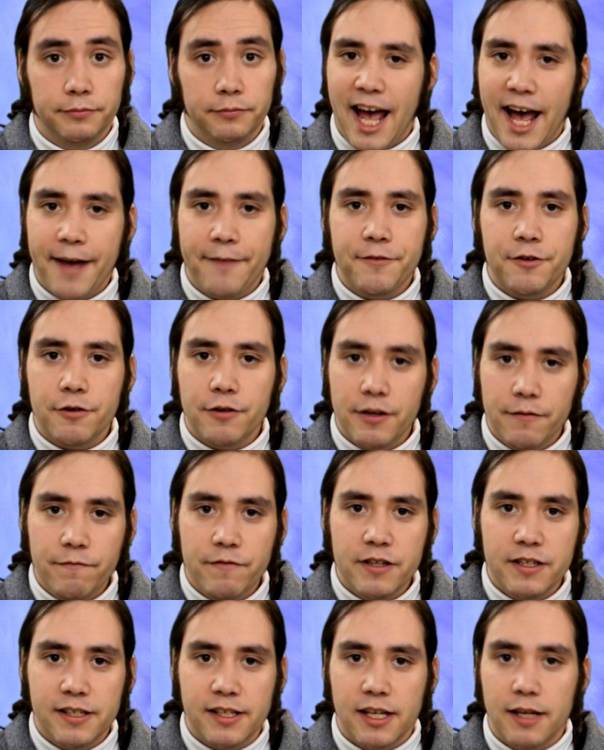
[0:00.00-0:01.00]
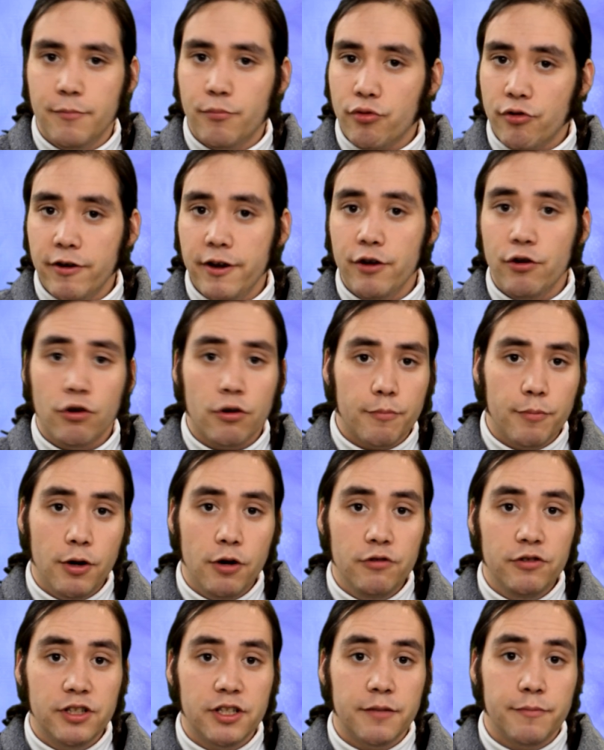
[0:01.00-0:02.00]
After infancy, pre or
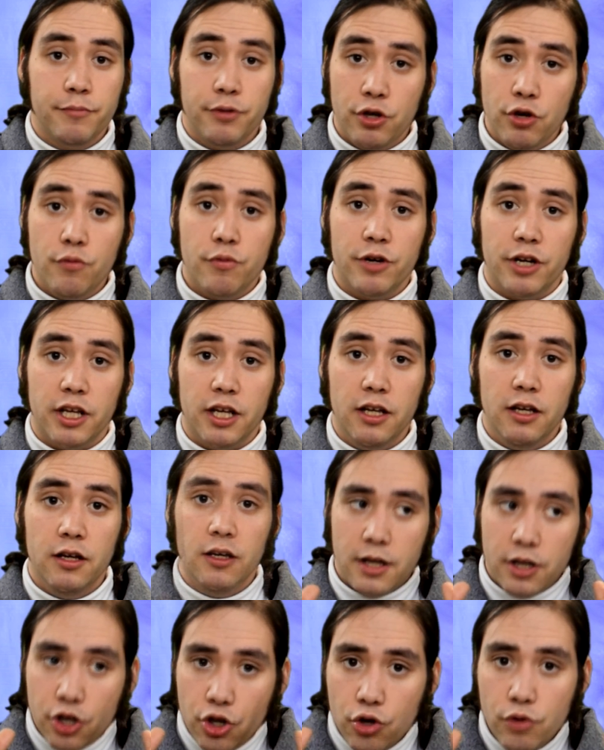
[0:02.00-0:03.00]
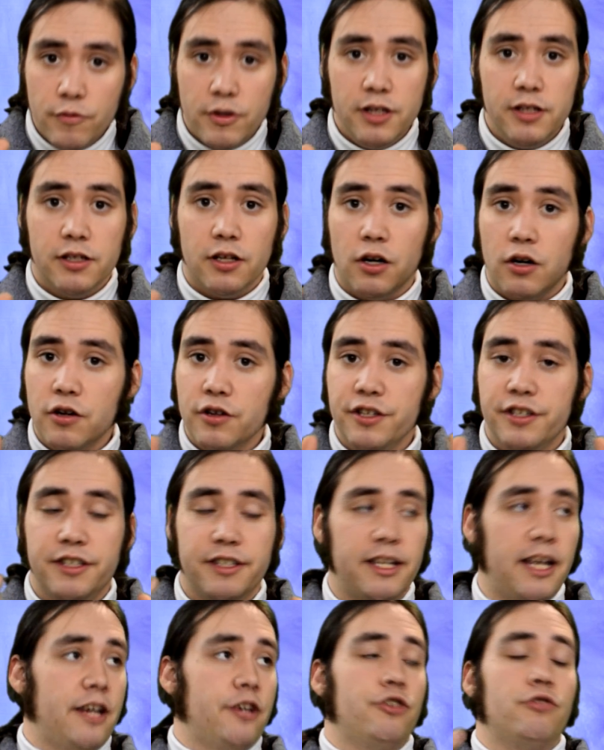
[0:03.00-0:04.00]
post-puberty, humans are
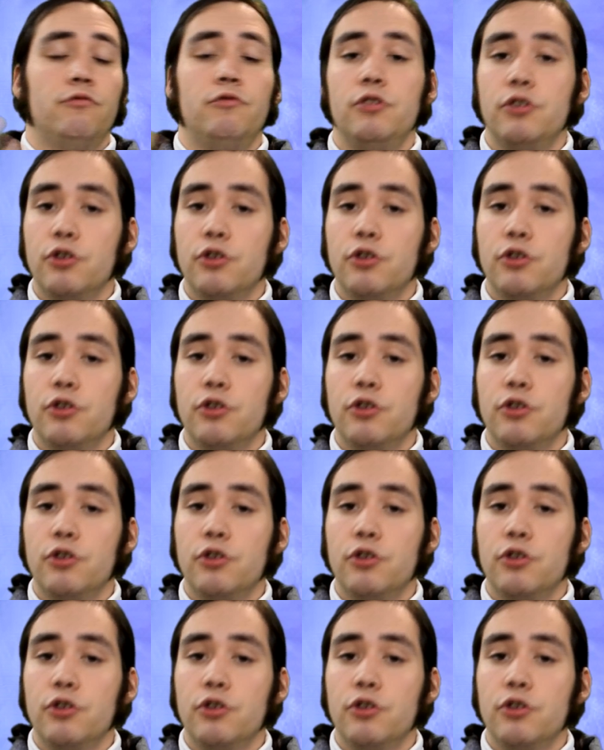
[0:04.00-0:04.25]
sexual